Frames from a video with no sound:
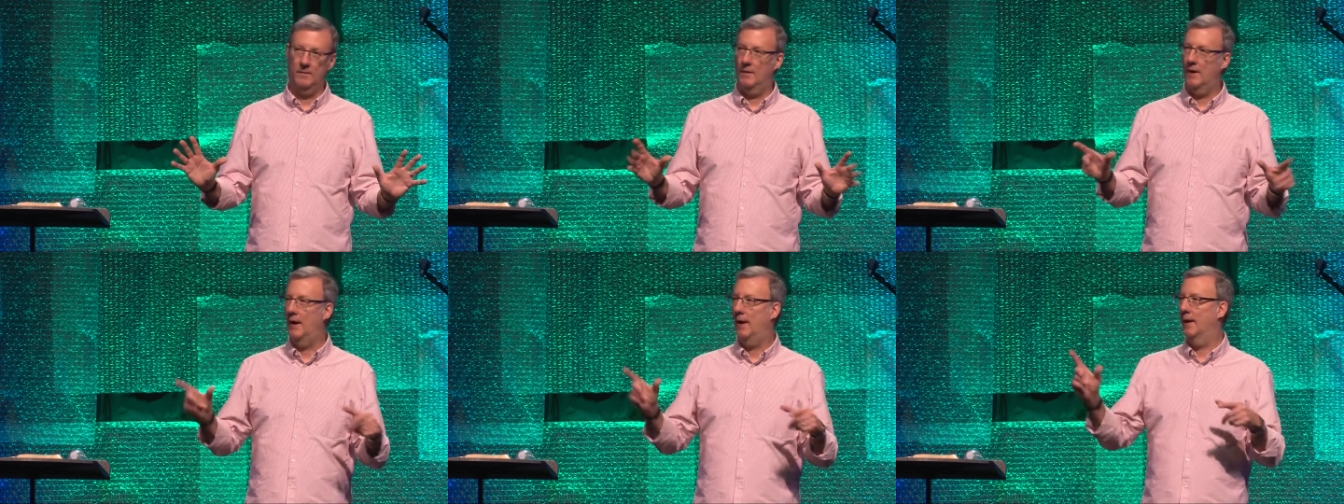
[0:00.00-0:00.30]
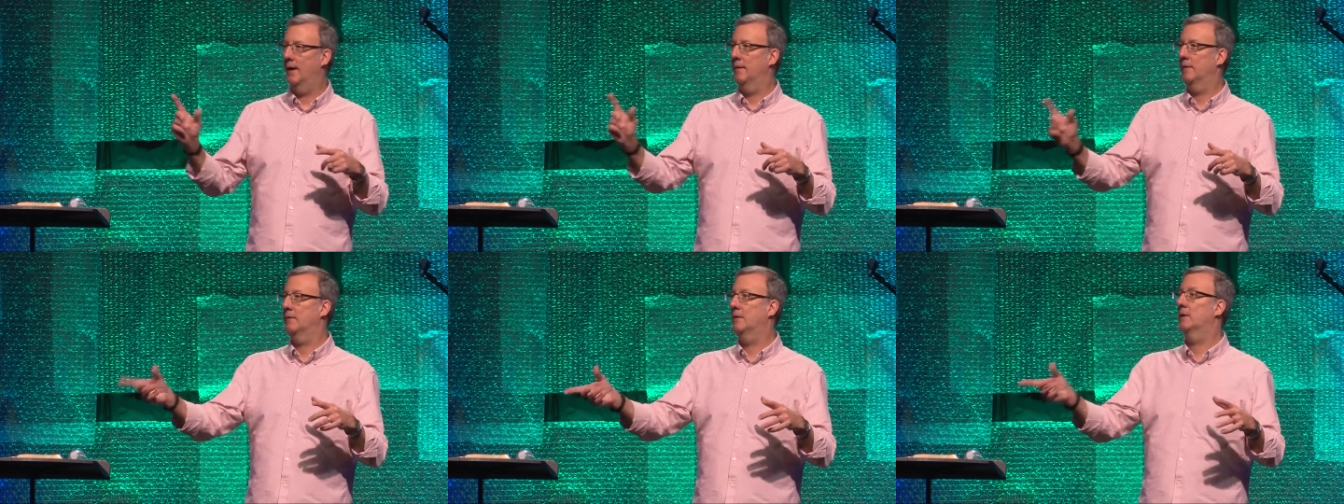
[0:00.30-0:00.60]

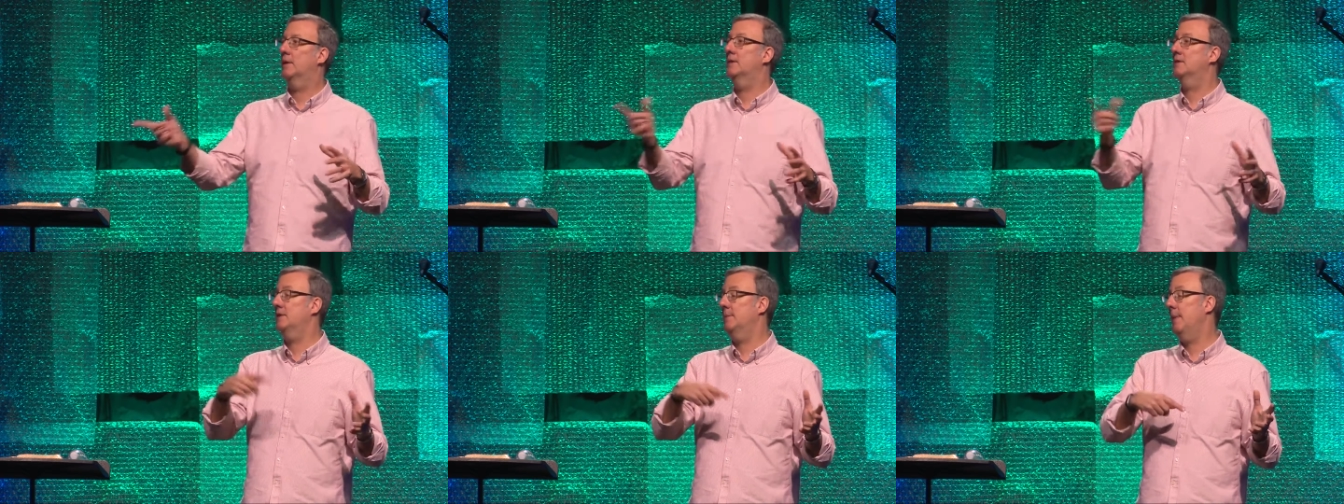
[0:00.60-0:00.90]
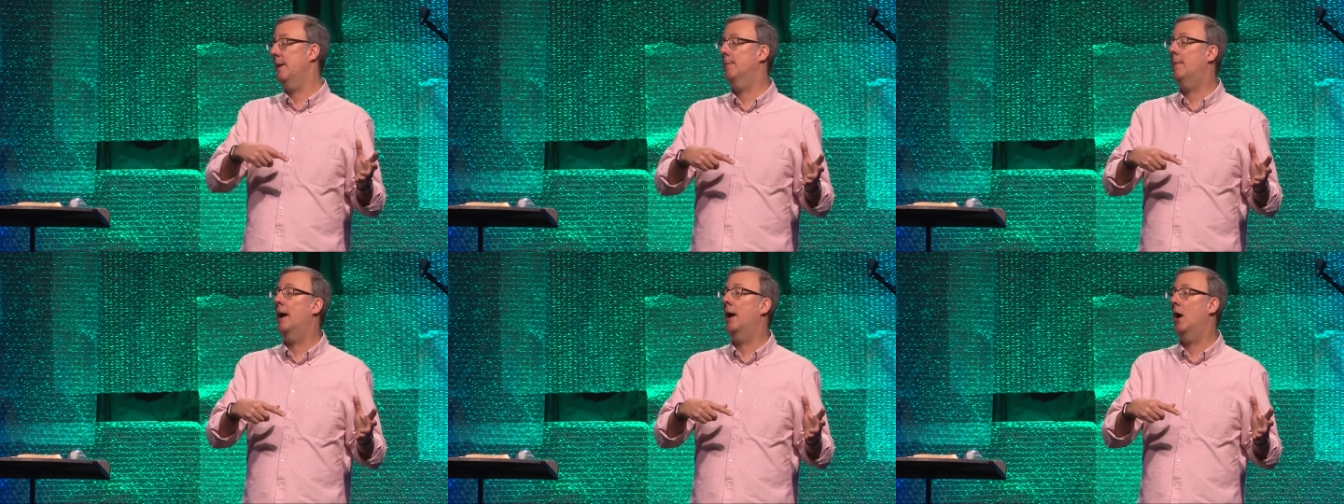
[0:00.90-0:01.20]
Uh, see
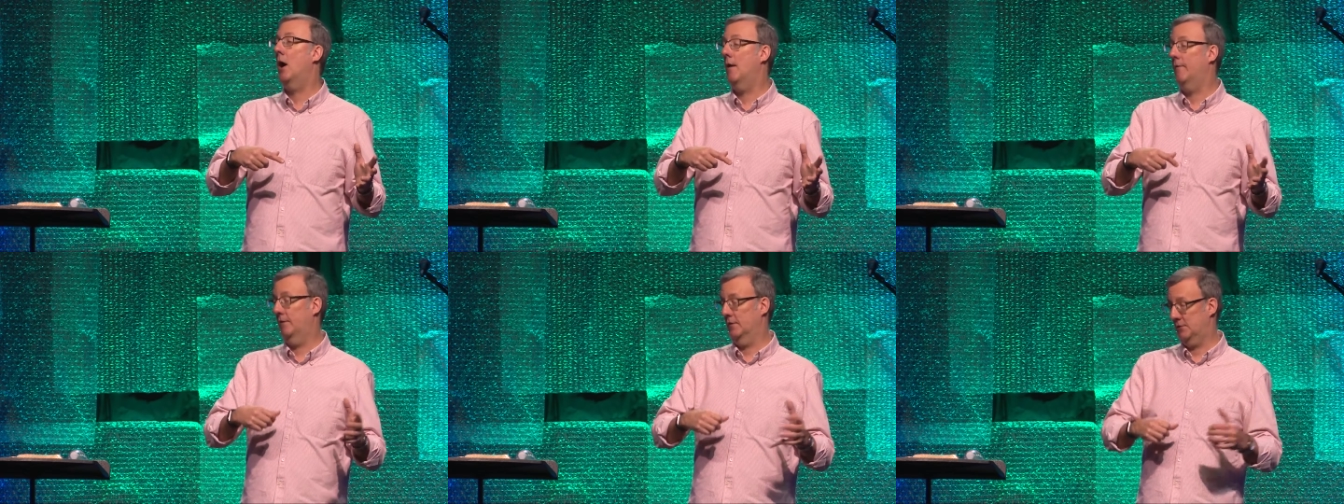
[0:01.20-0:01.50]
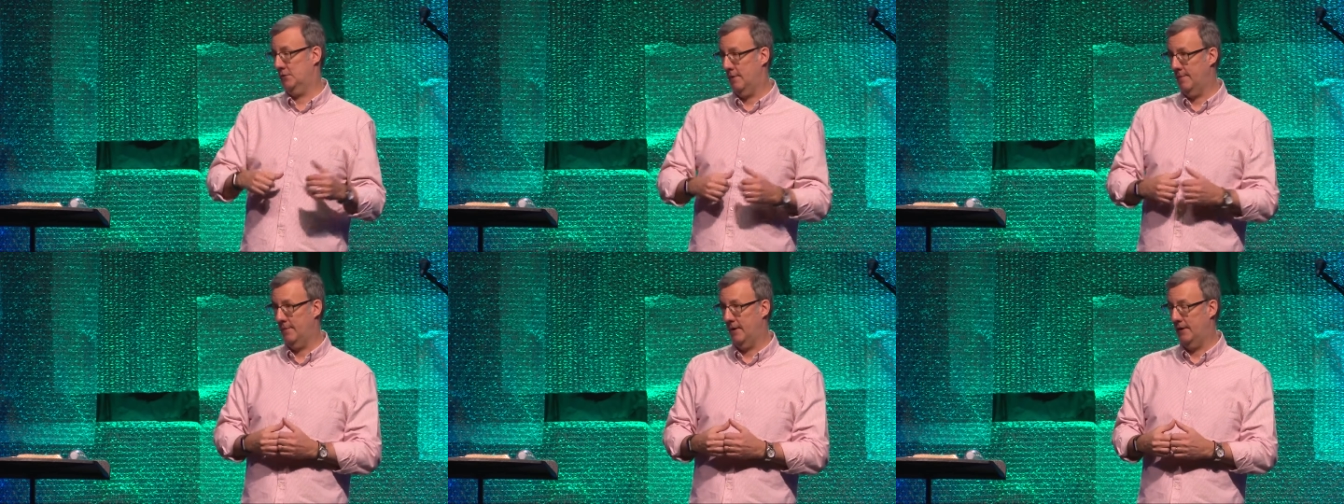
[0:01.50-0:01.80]
me at my
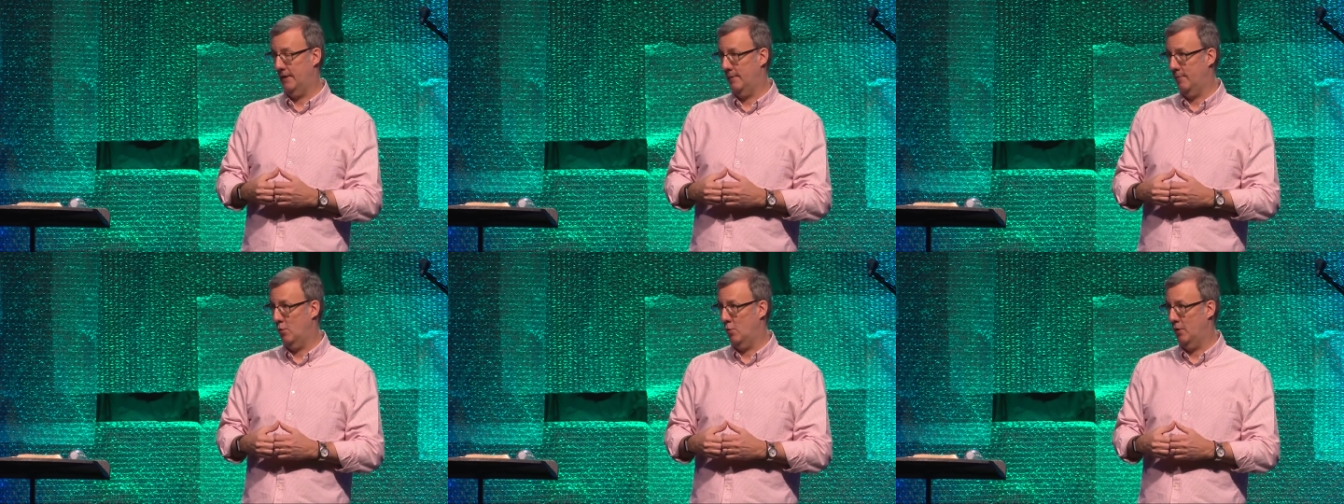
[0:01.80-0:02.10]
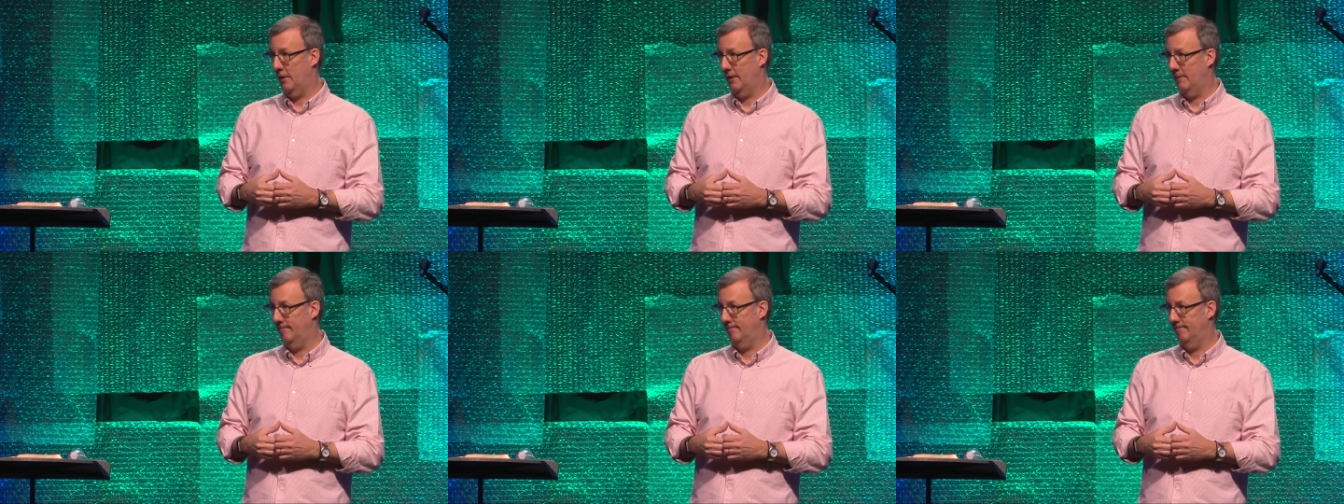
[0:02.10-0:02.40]
office on Monday
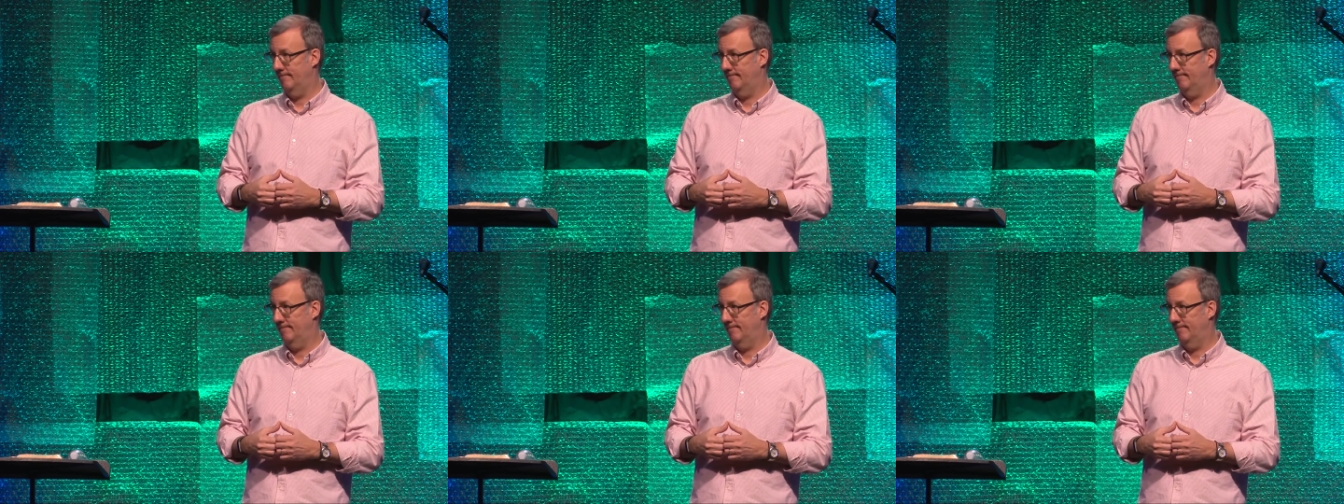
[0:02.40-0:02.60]
morning.